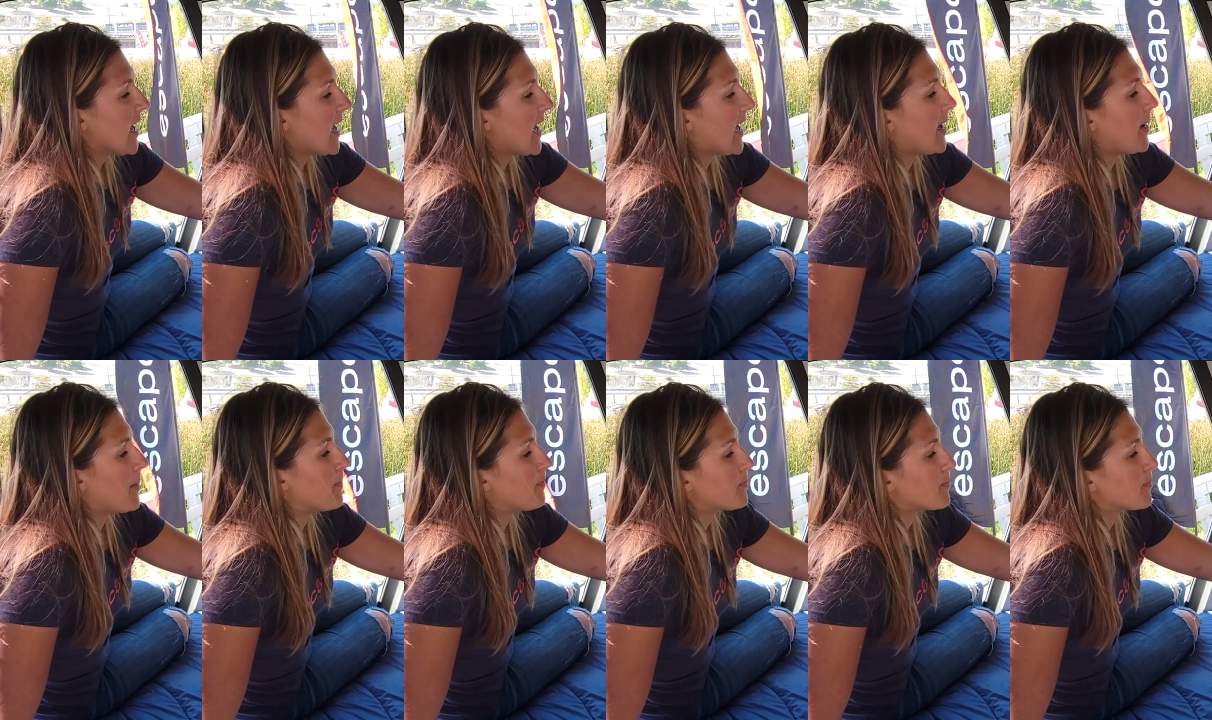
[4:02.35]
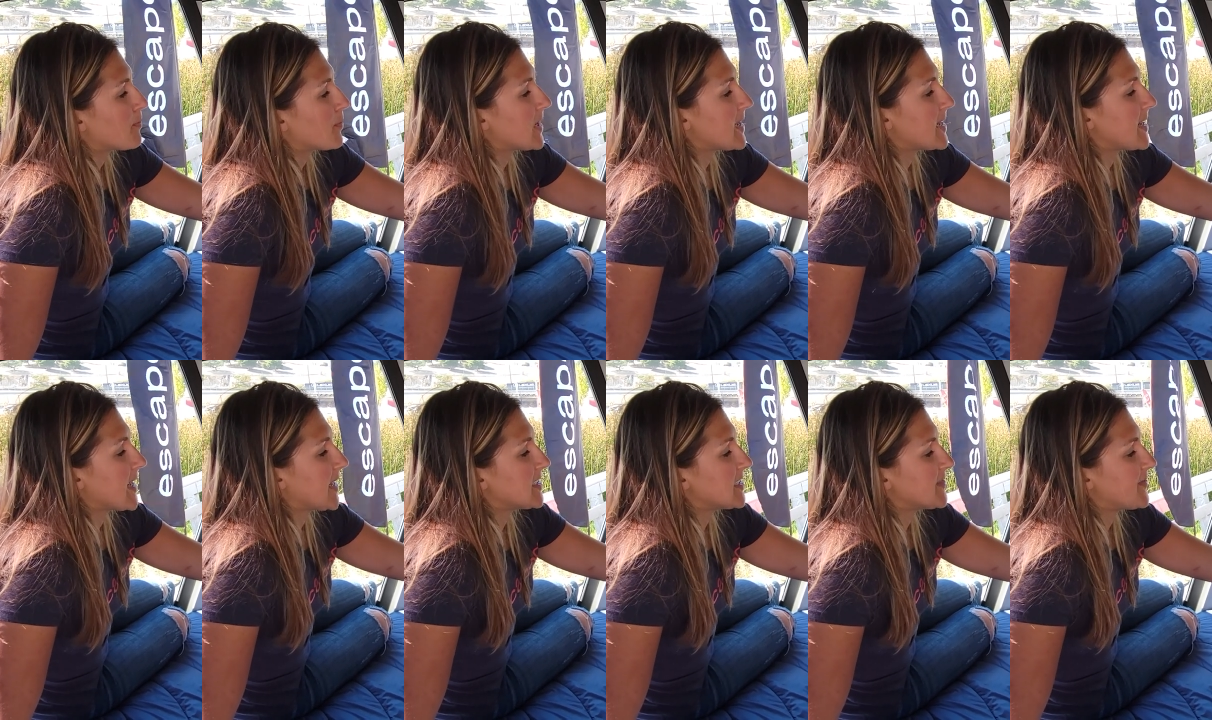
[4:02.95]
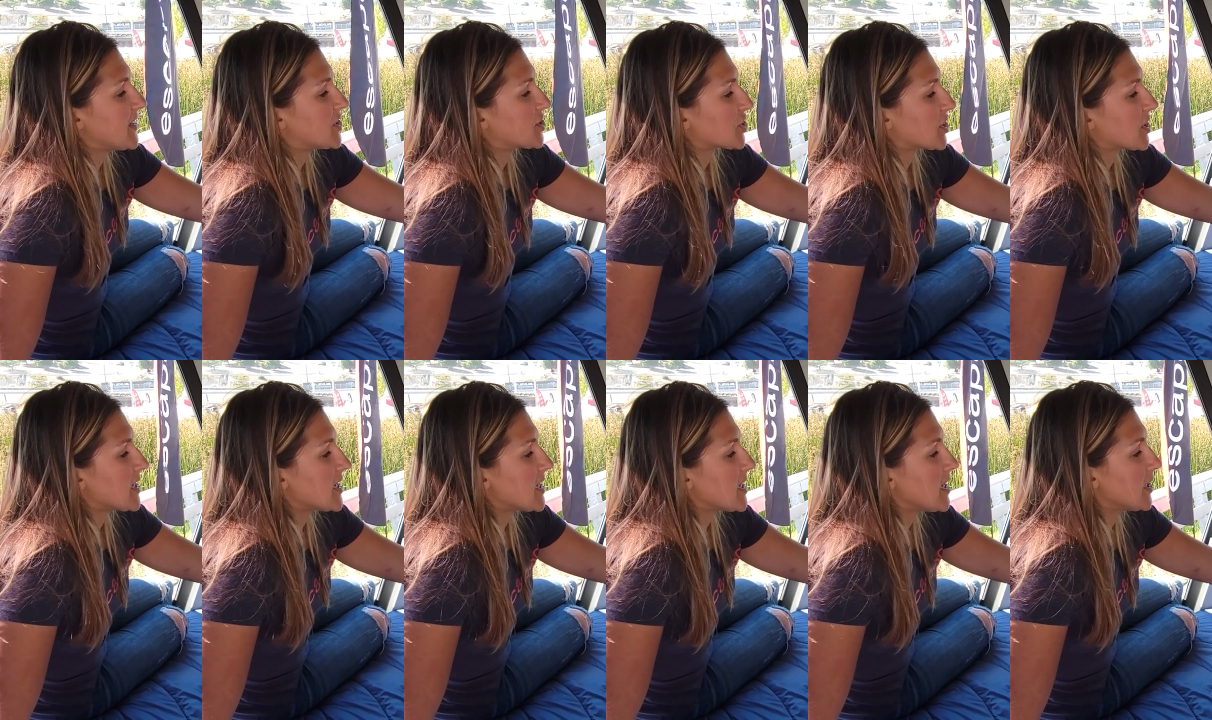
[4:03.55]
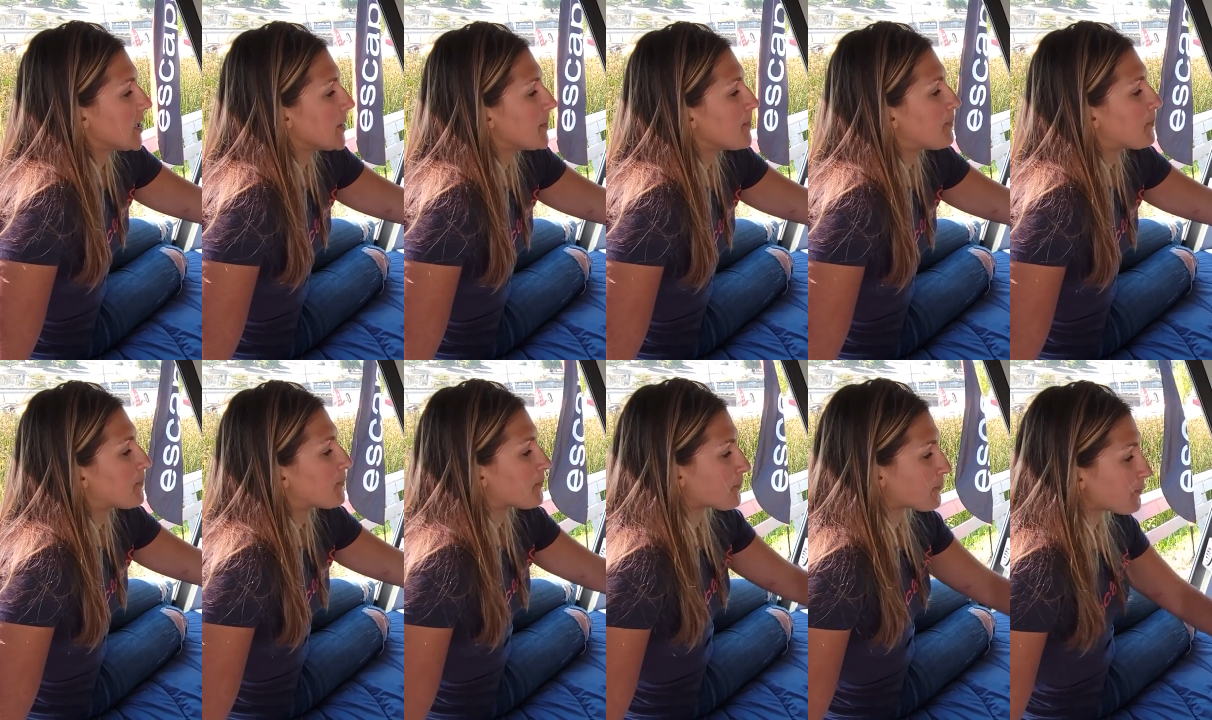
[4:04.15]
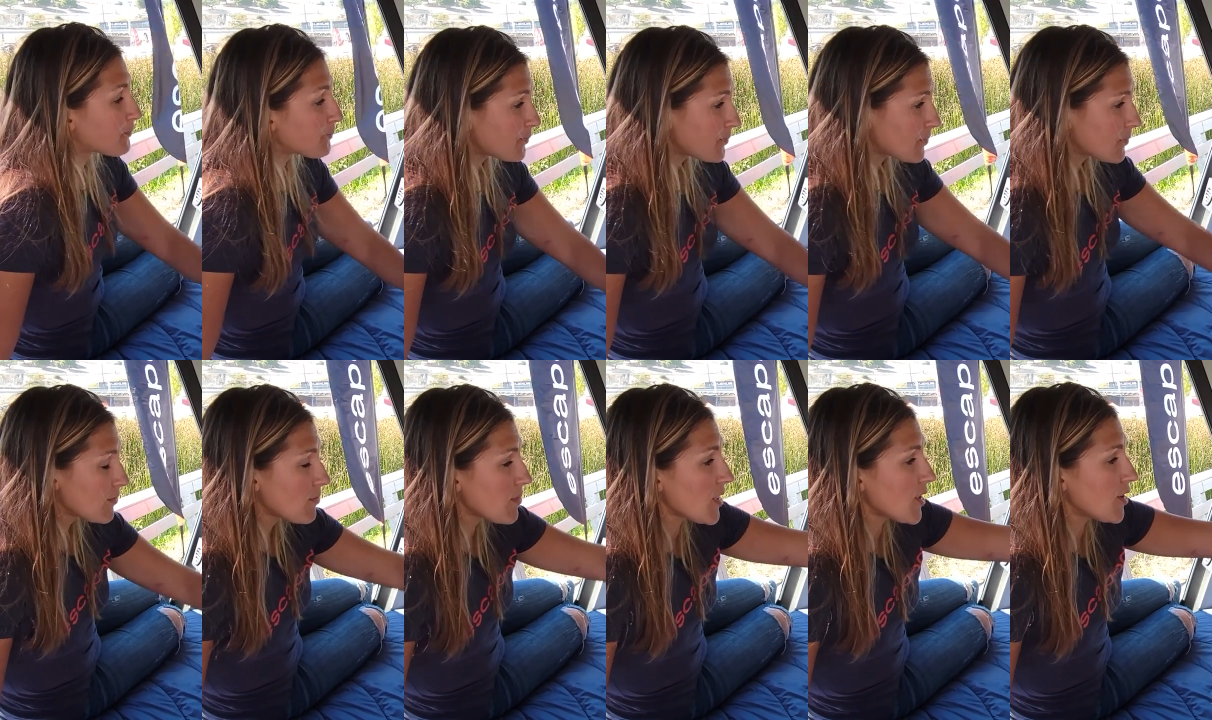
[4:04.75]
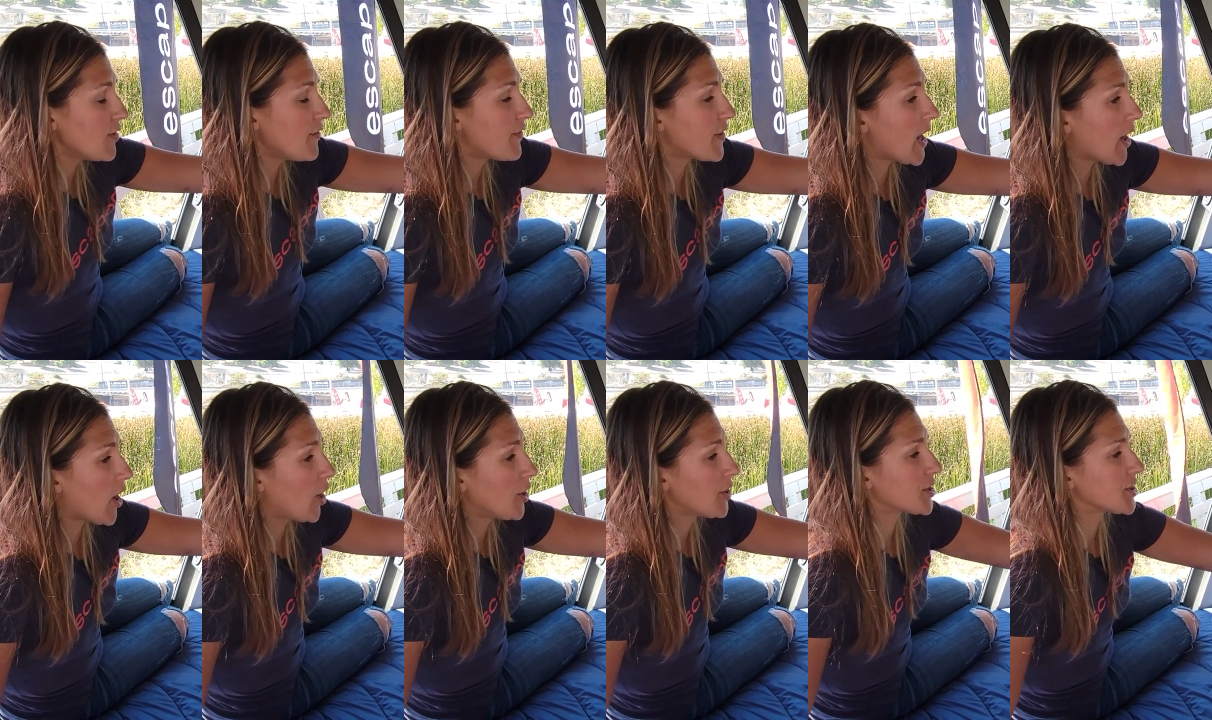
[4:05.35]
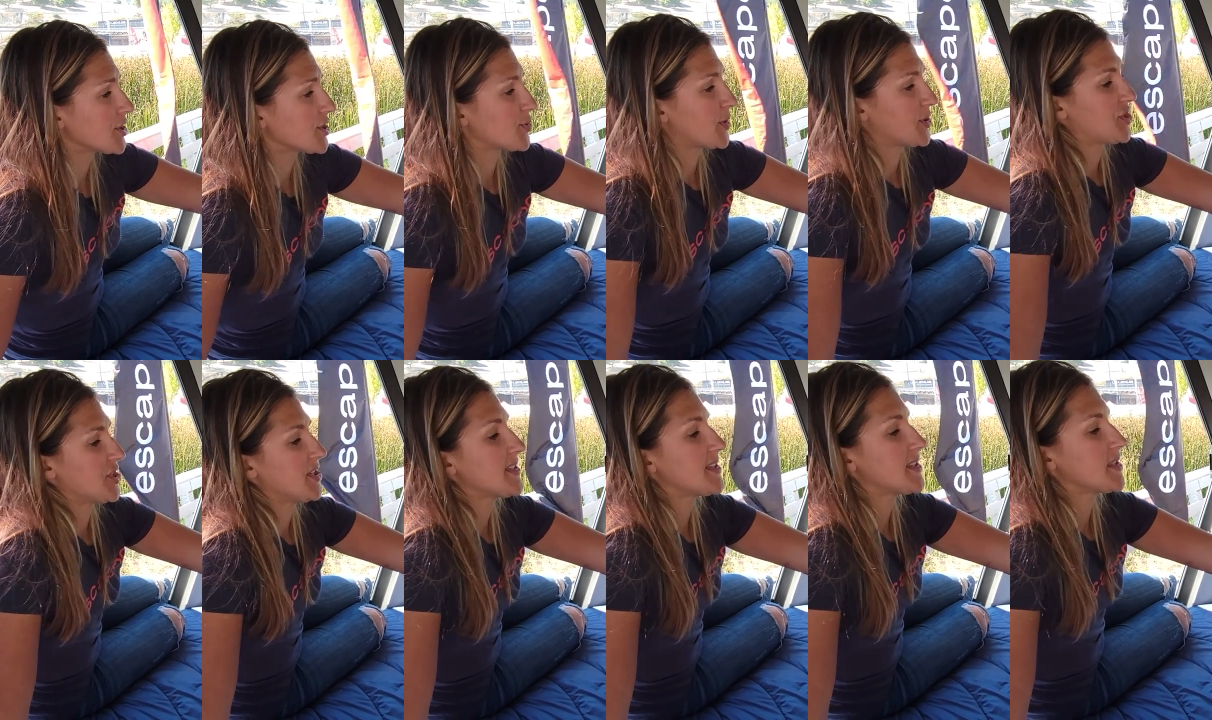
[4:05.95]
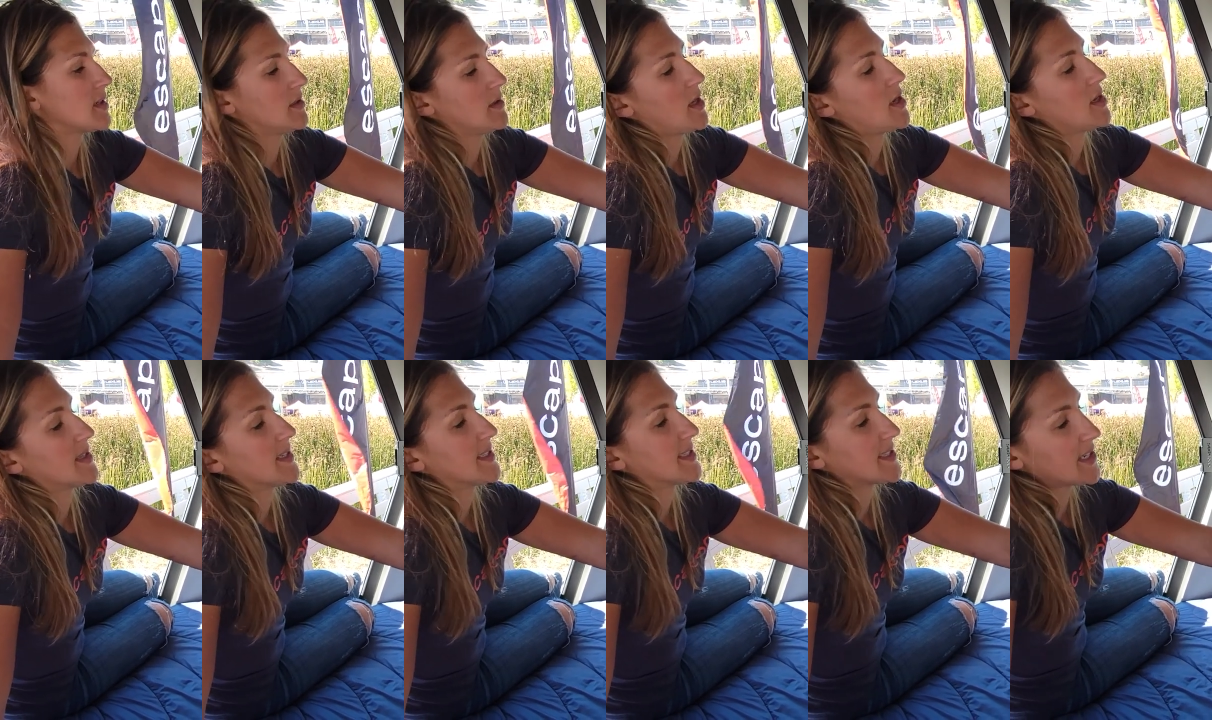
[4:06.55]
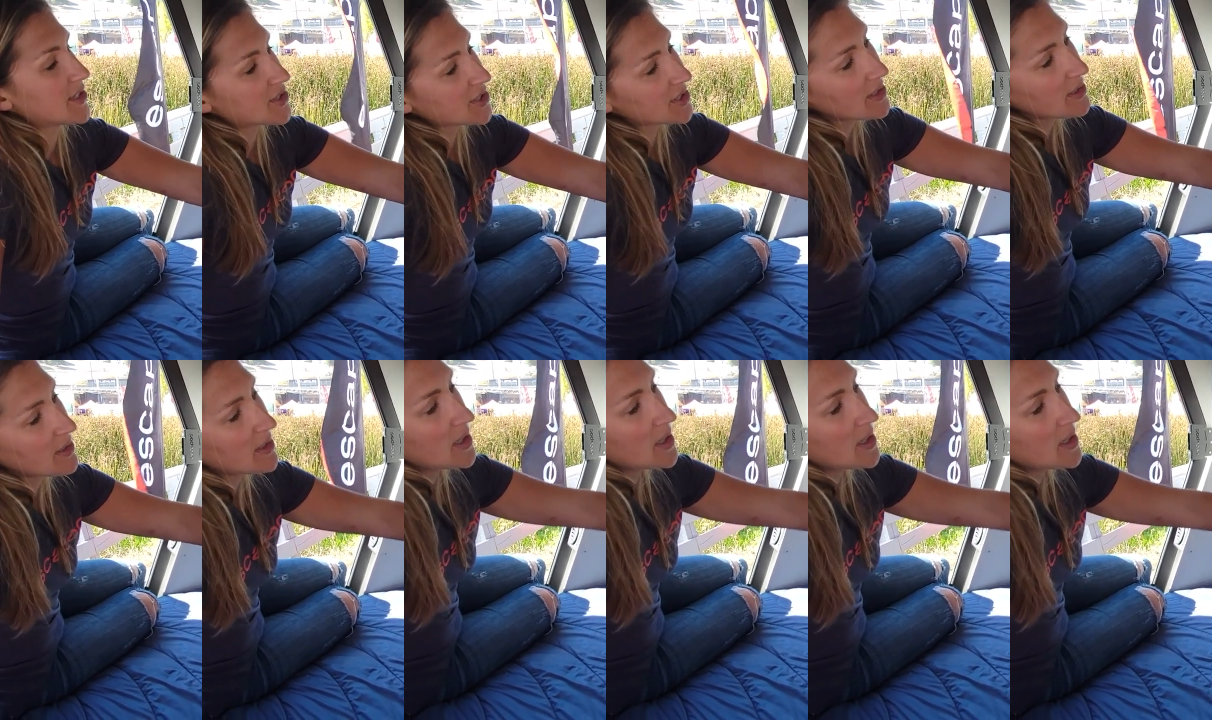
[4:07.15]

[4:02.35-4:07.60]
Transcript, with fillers: Um, pretty nice feature in here. You've got all your switches along the center.